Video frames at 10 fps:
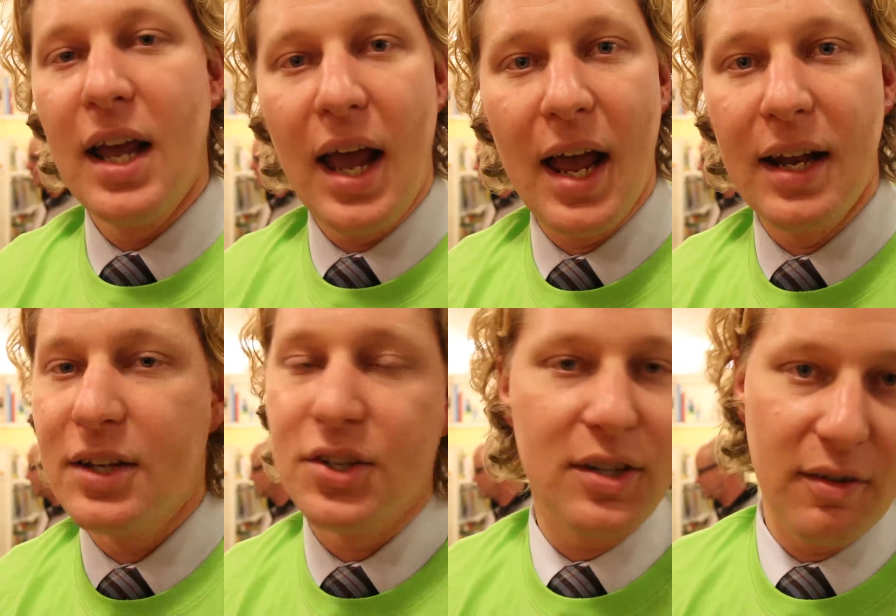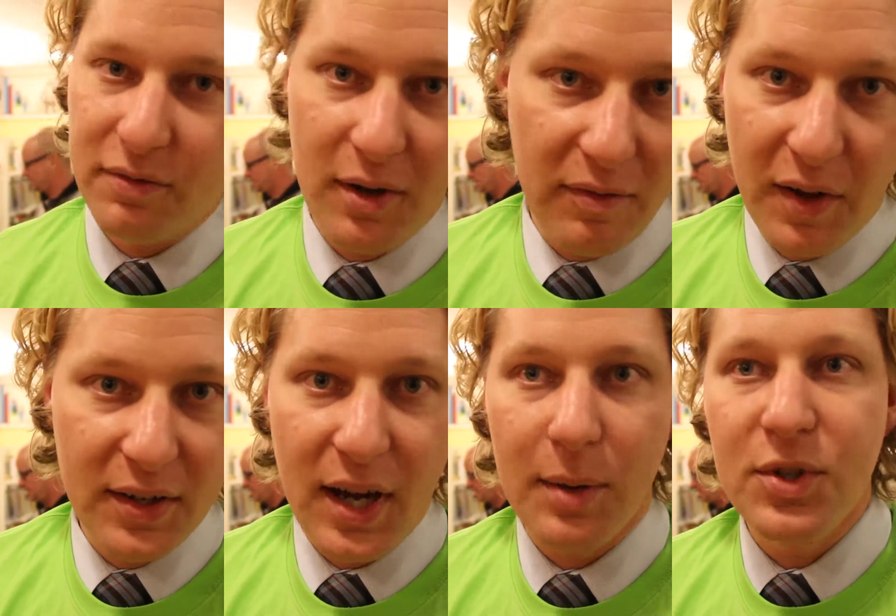and it's just a
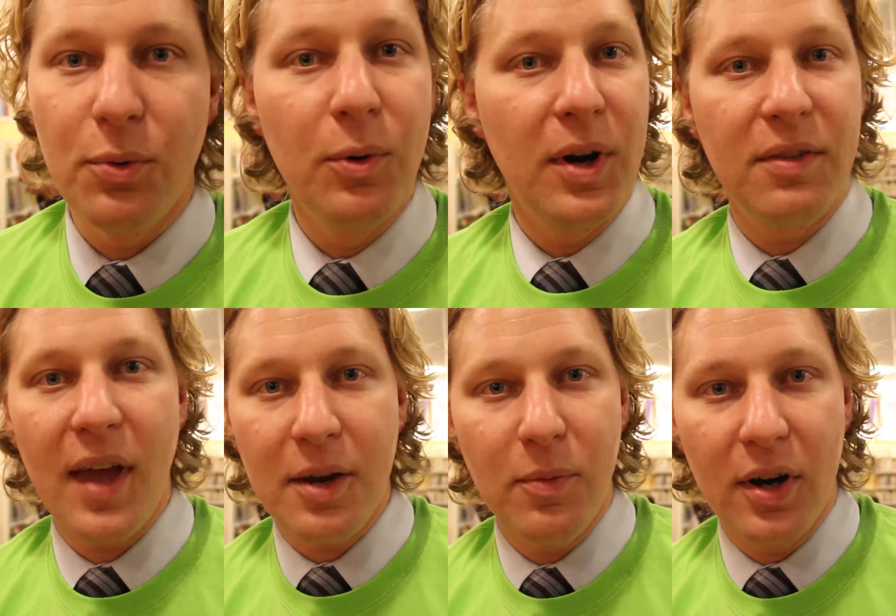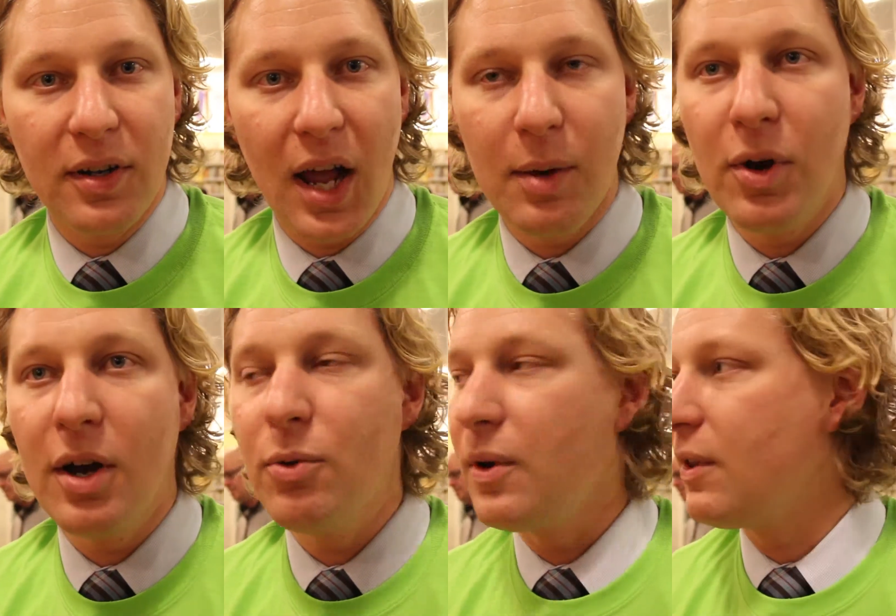fun time. So we want to thank Martin
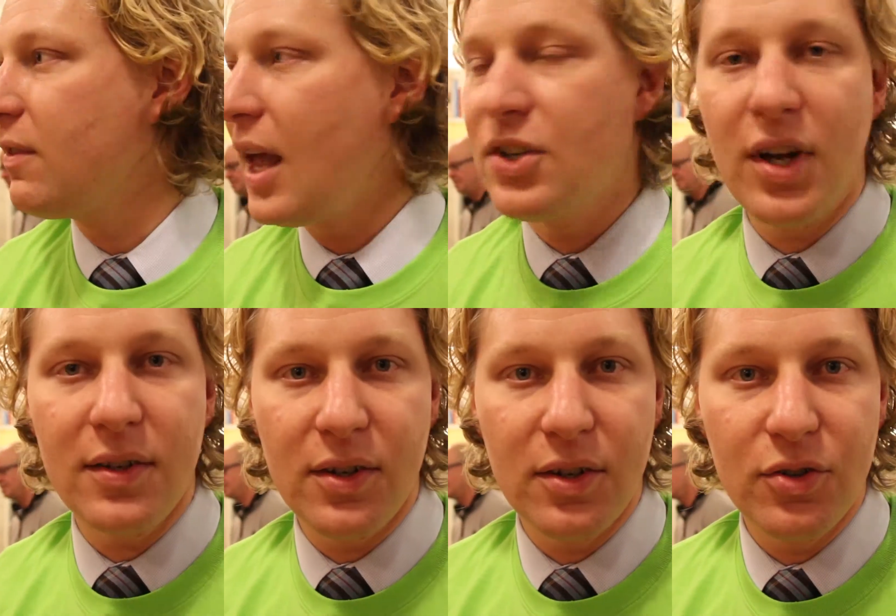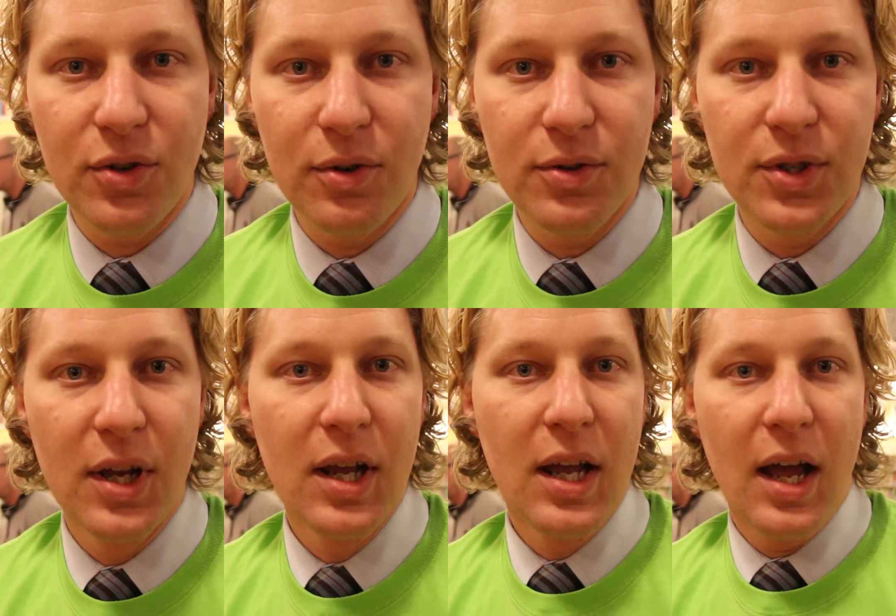Library, we want to thank Johnson Controls,
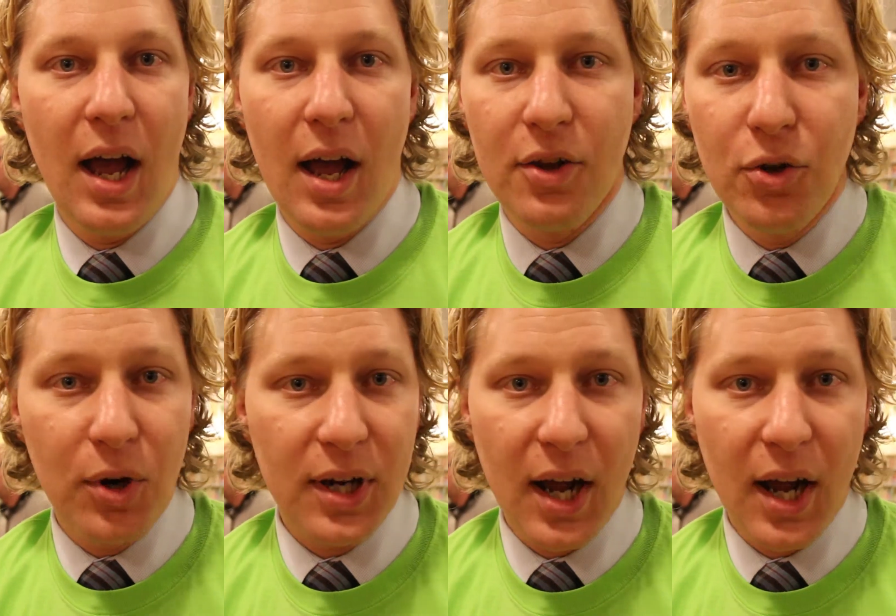York